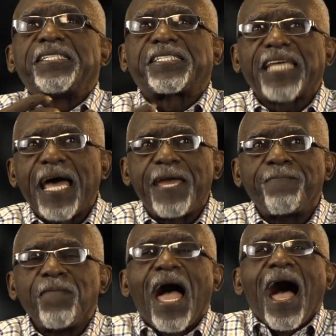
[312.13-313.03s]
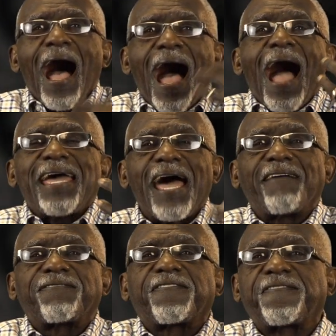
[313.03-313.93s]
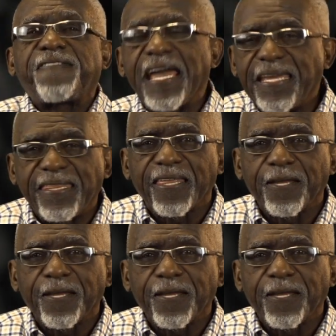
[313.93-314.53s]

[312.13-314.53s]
say, I have faith